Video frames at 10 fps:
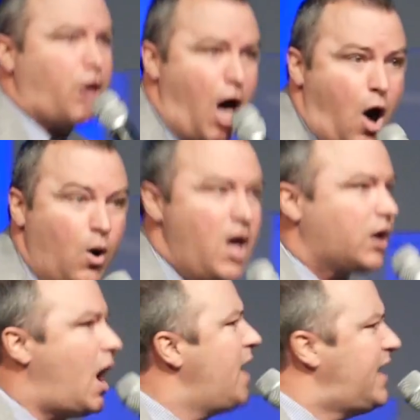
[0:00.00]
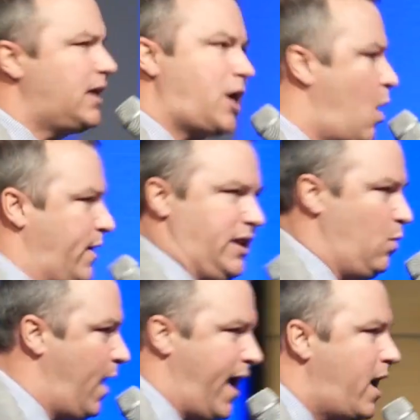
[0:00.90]
go? God didn't go
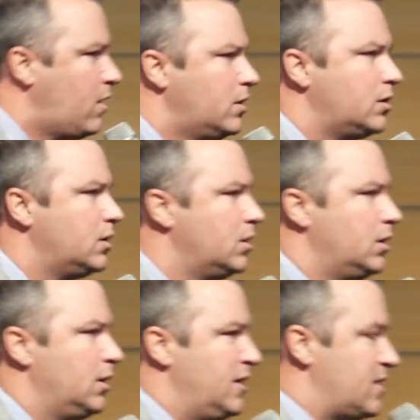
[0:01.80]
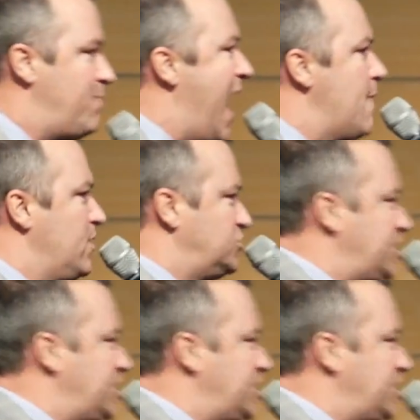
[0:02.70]
anywhere. The Bible